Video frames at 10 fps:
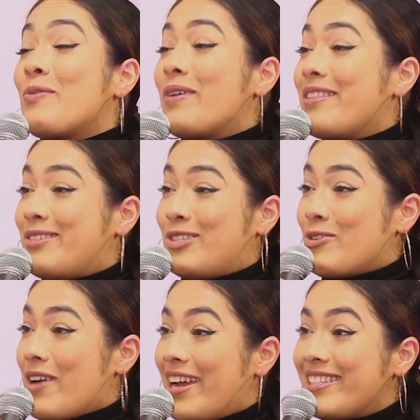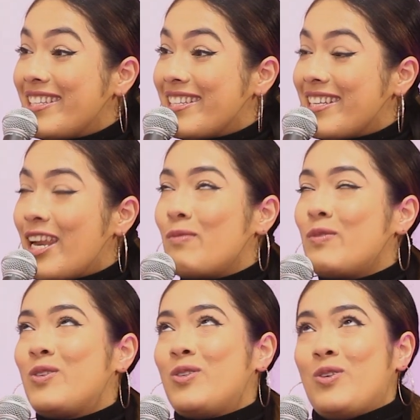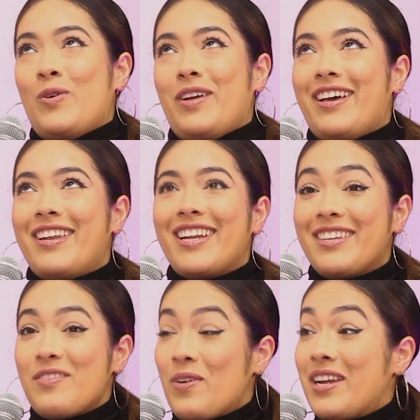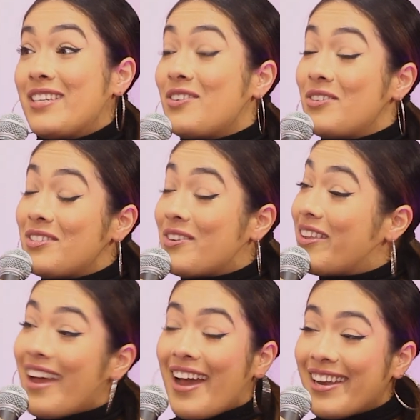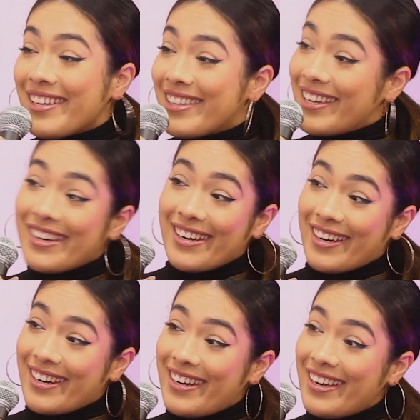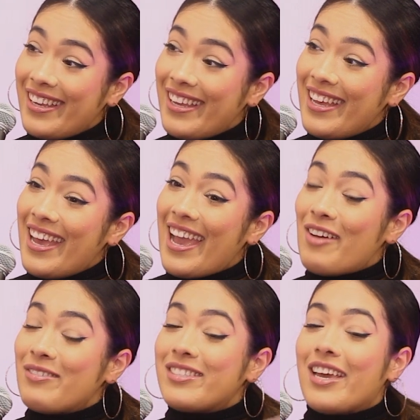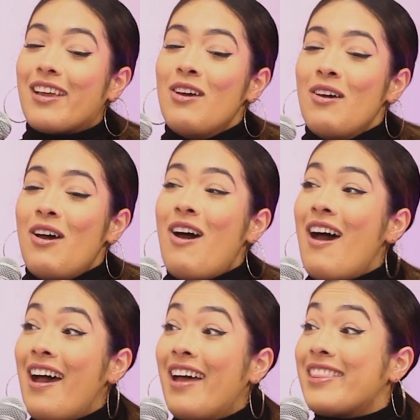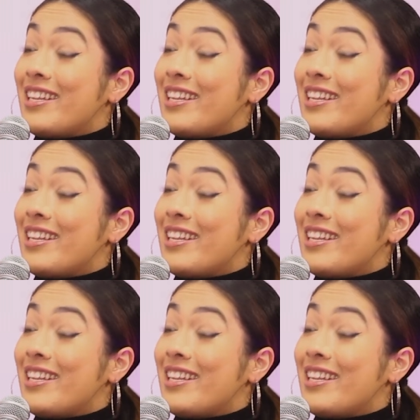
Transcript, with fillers: going to wear this dress and I'm so glad I didn't wear it because there was this girl that had it there. And I was like, oh,